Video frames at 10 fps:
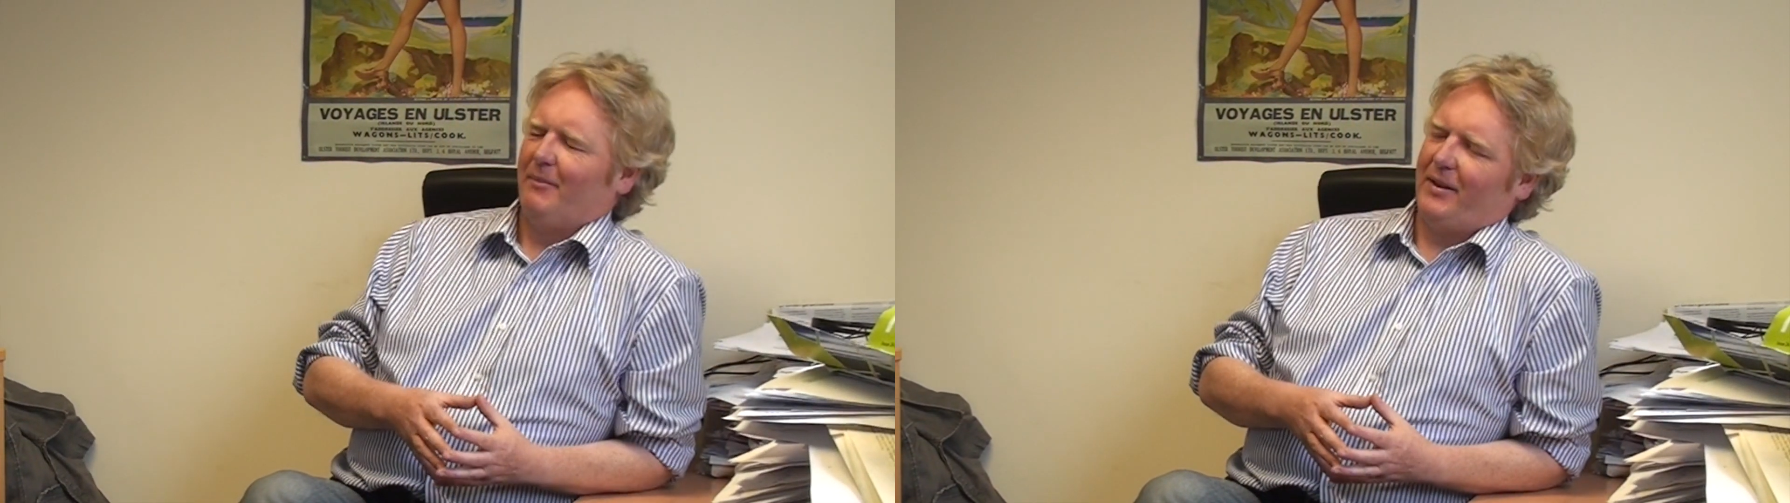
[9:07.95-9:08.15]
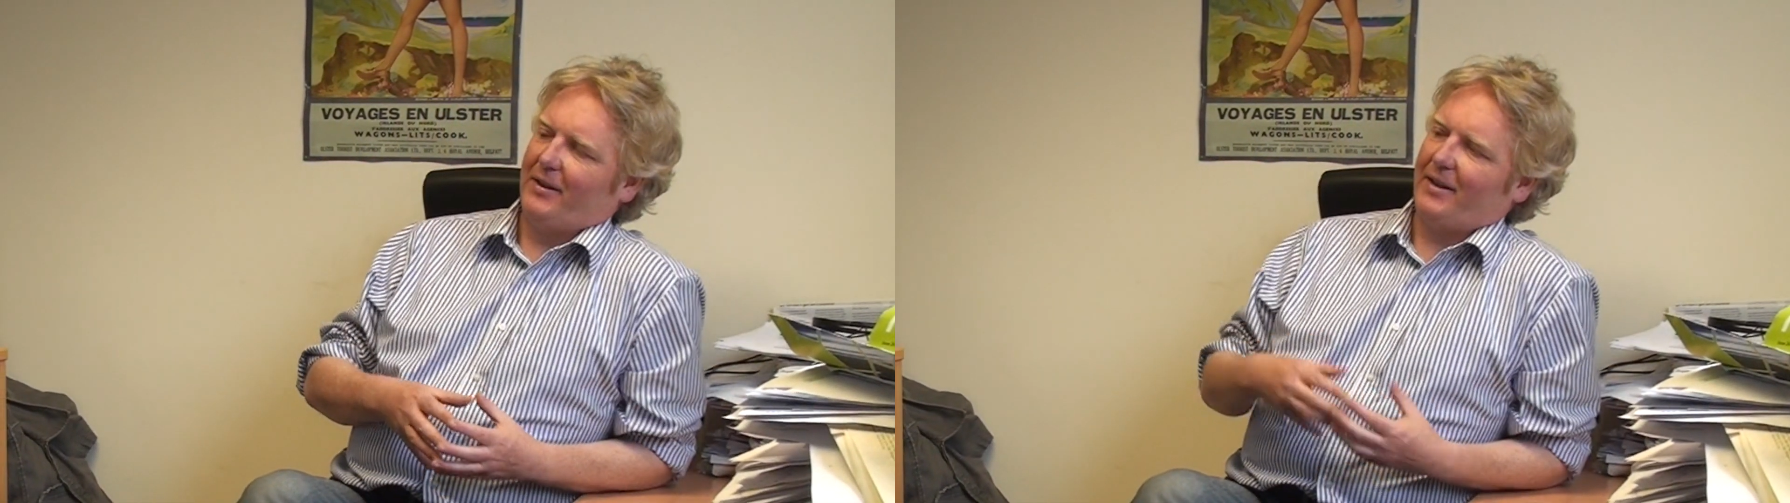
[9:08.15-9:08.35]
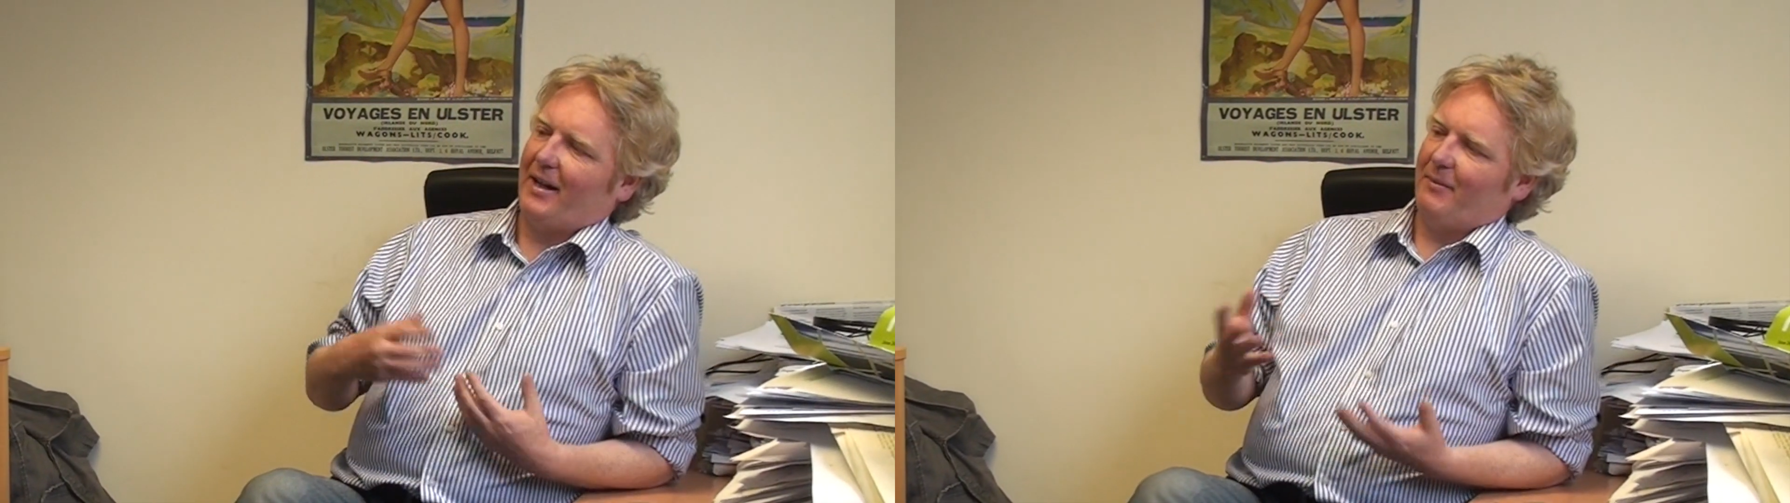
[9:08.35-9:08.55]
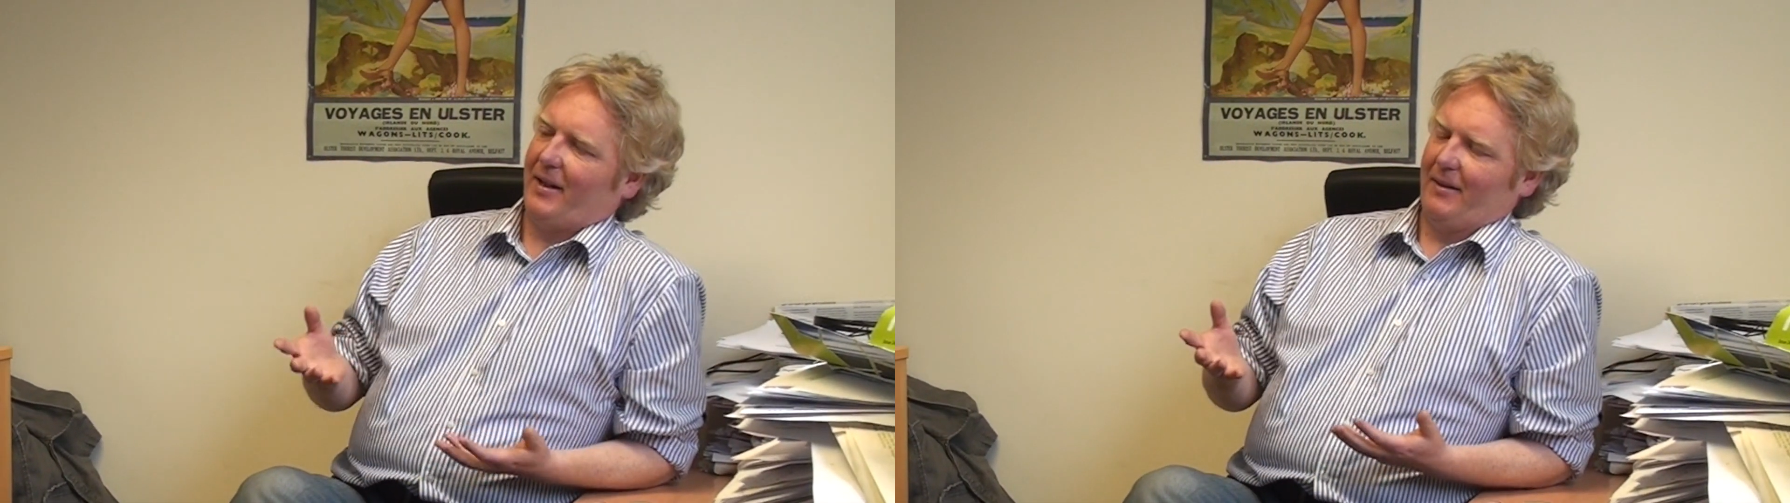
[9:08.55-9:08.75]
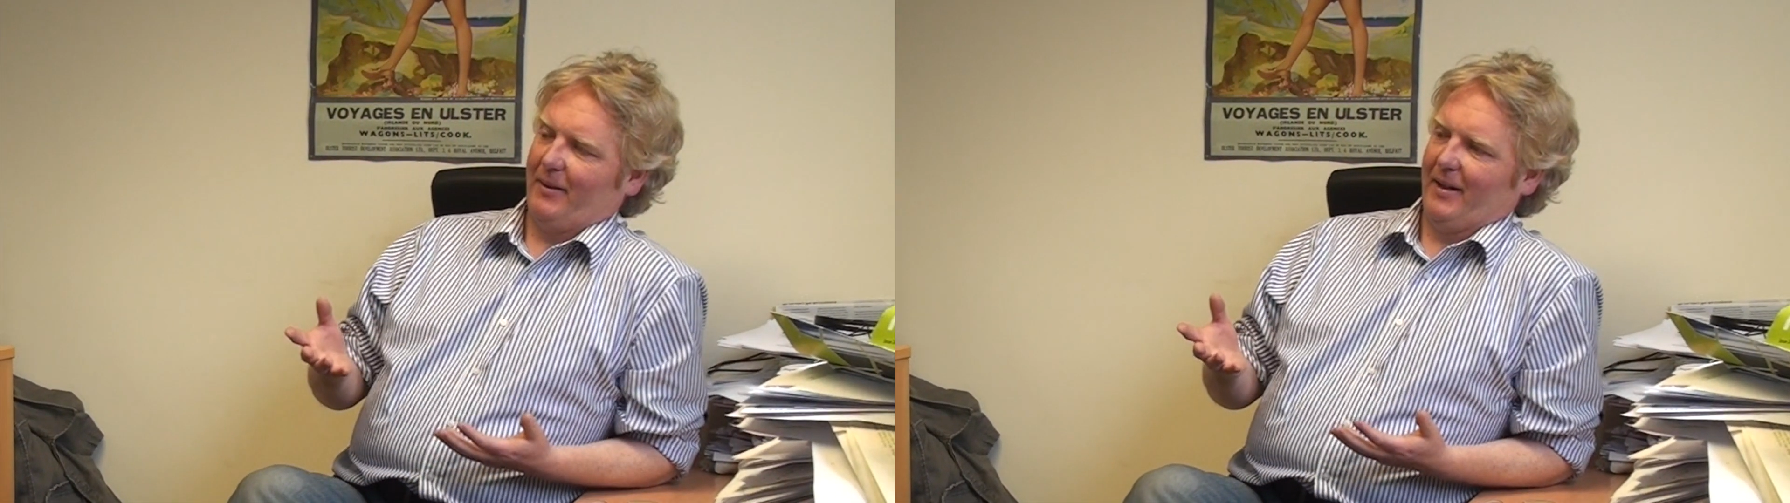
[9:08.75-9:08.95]
because time and
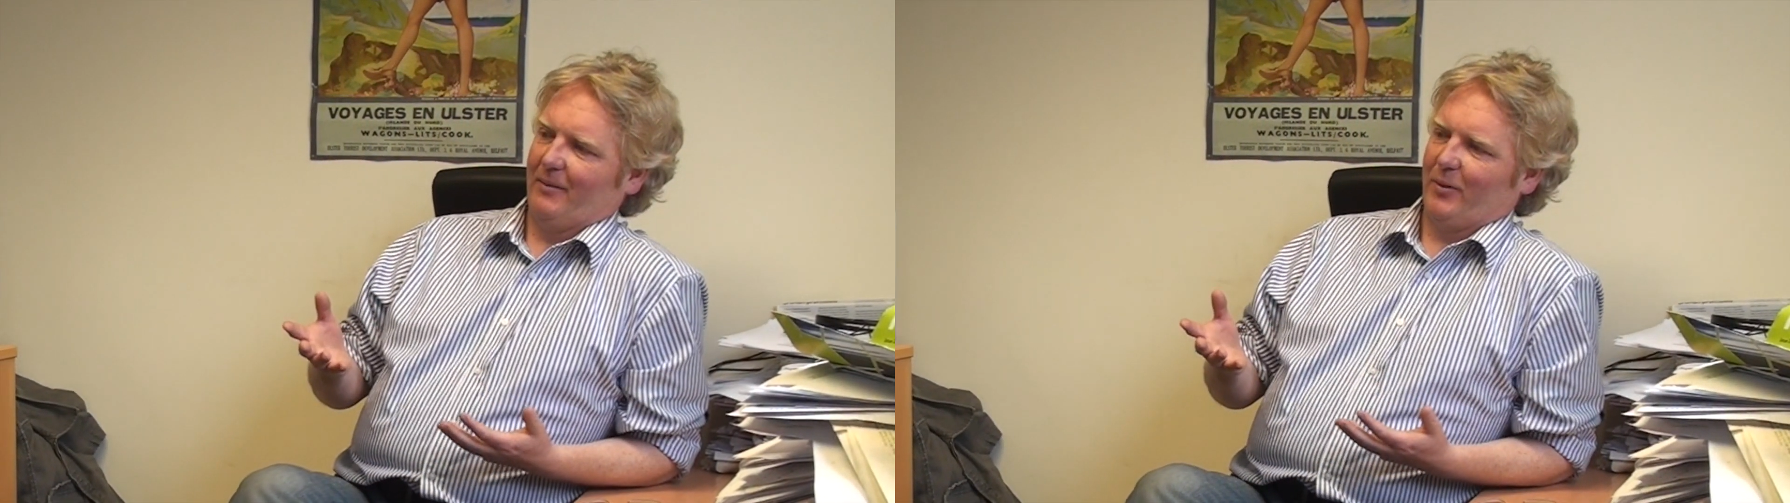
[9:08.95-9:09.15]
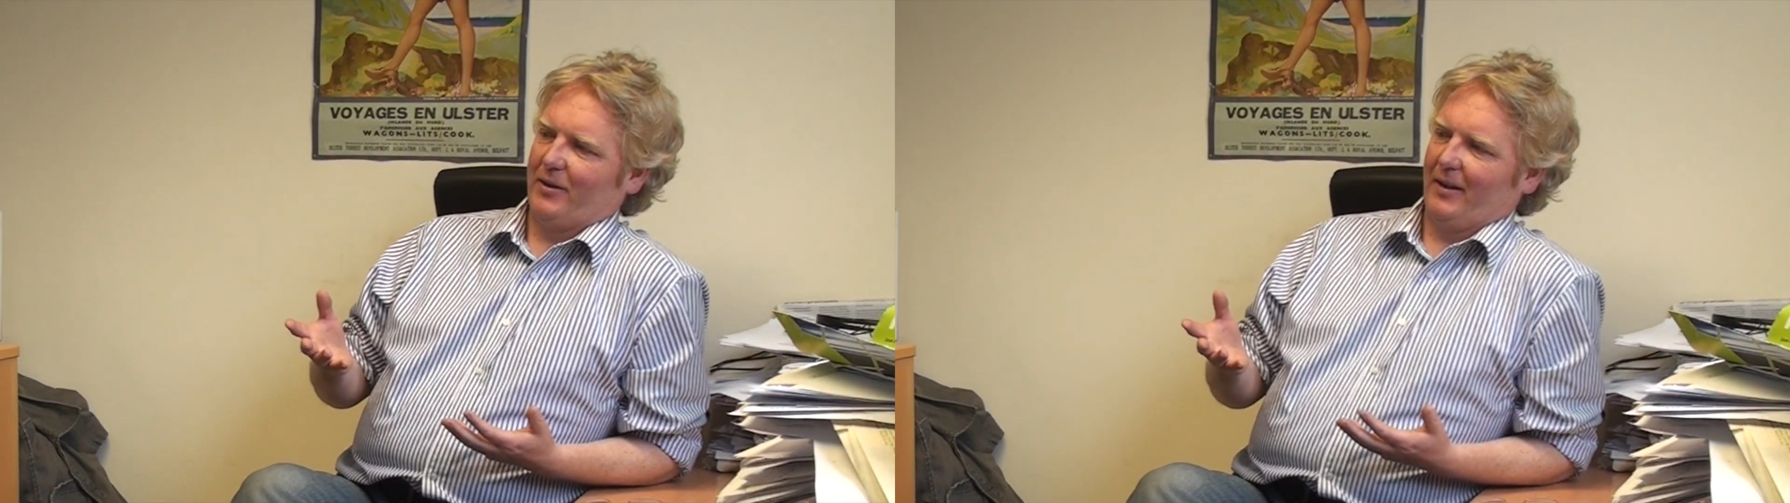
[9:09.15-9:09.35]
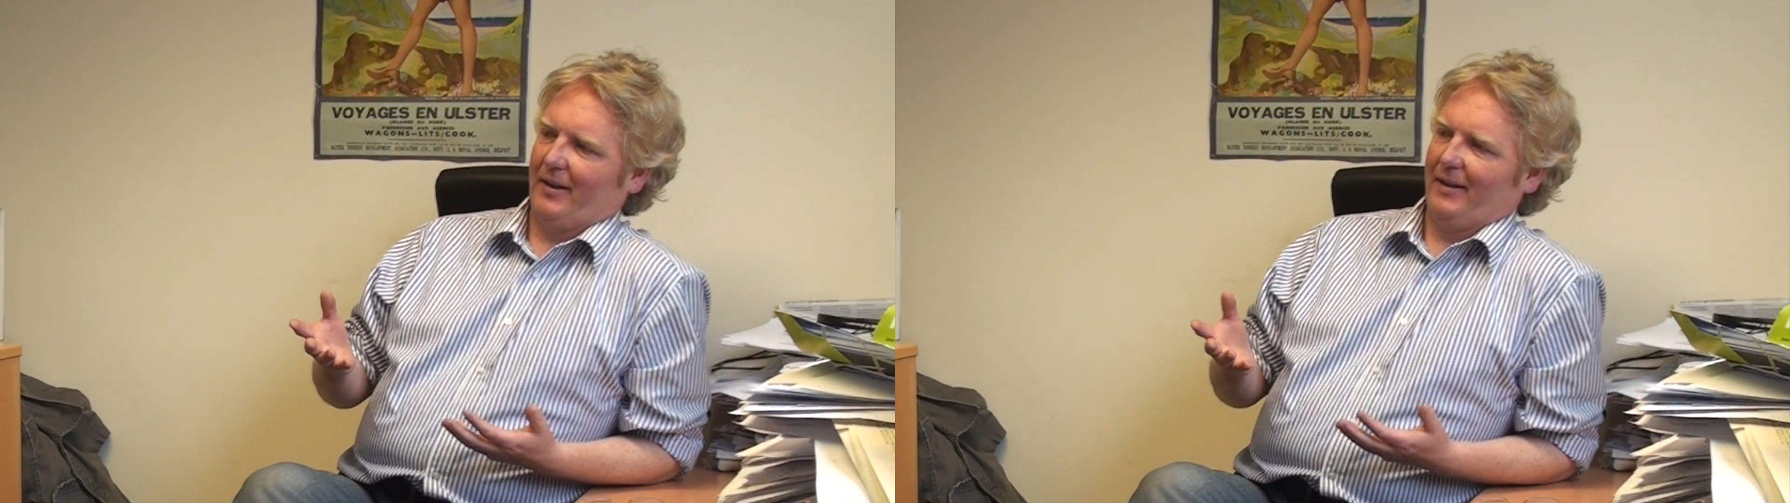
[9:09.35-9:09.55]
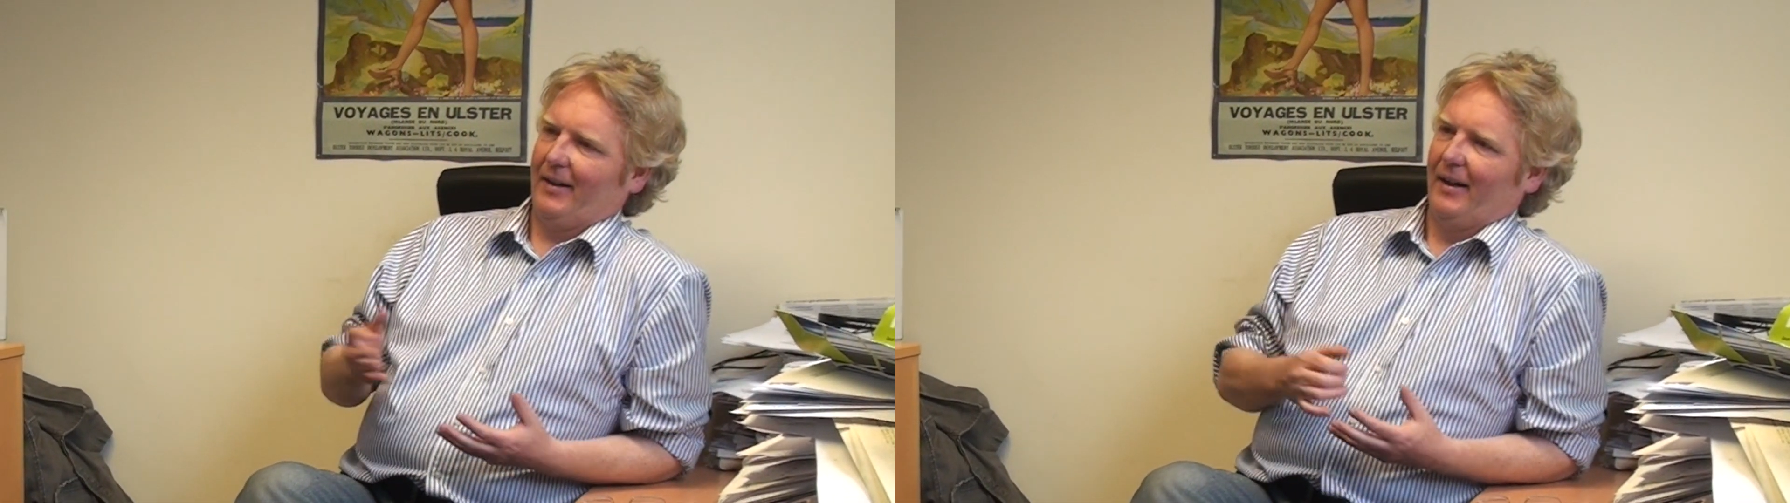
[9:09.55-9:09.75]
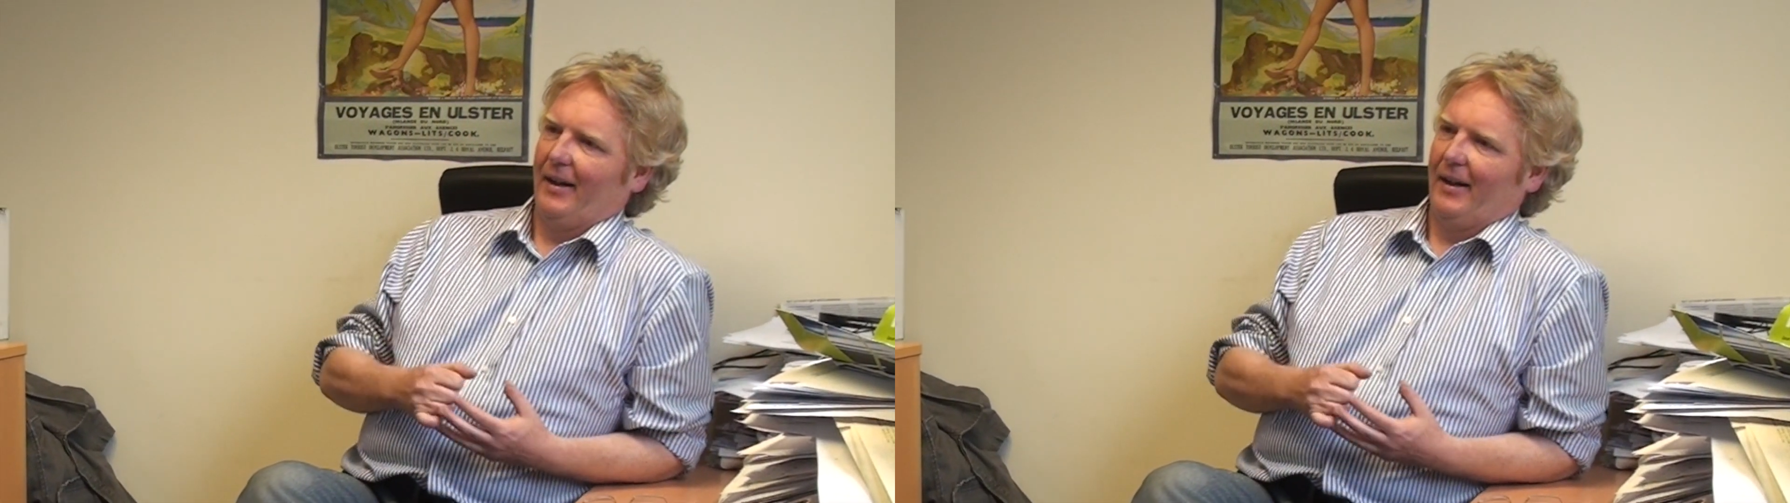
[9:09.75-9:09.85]
time again we're saying